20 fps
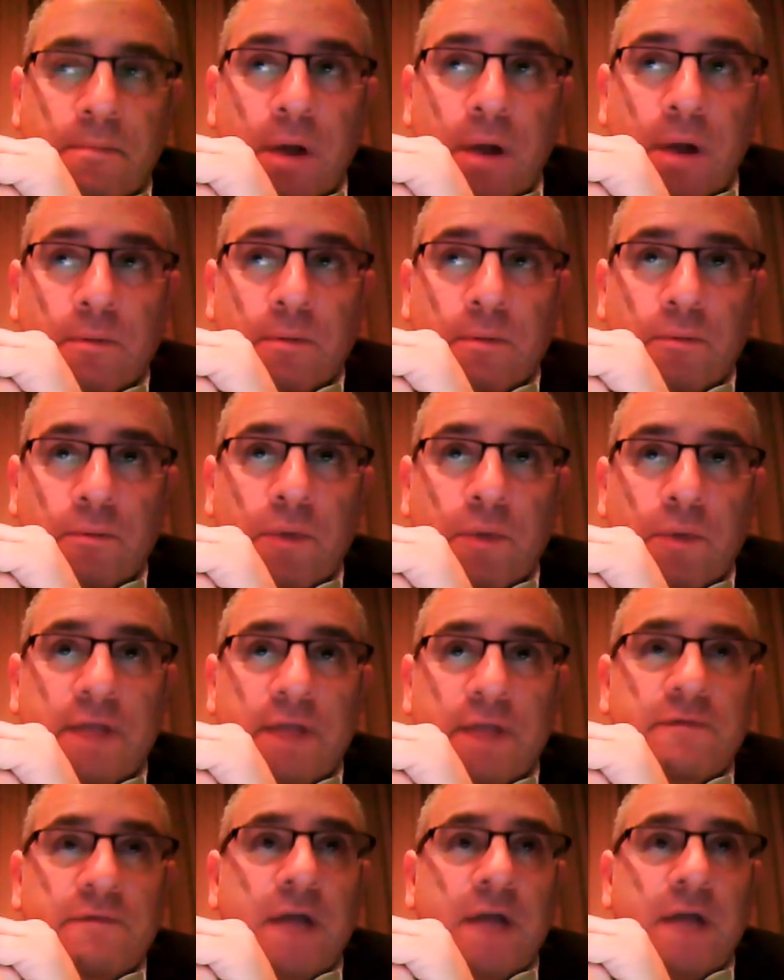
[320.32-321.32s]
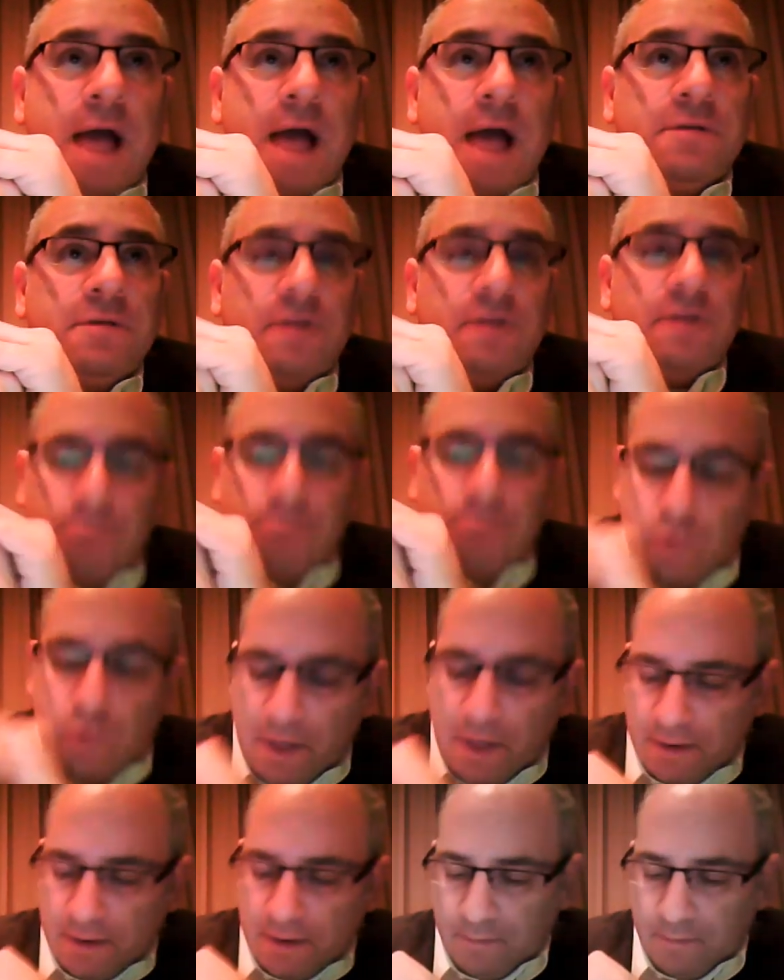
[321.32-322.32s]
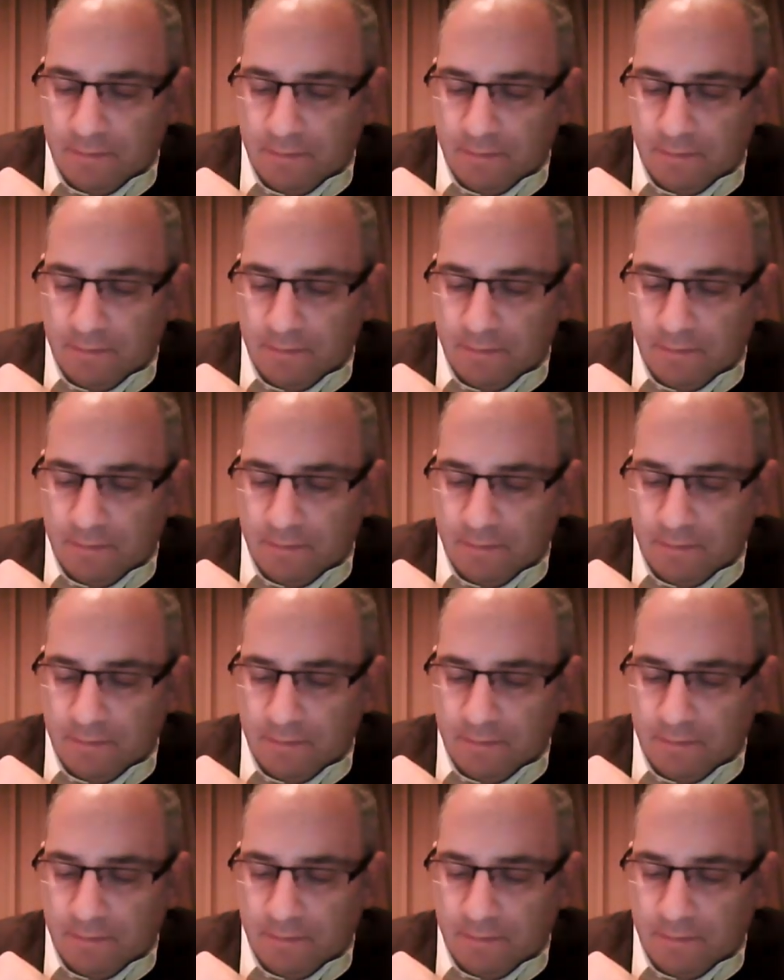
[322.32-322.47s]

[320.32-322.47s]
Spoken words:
But we've gotten to the point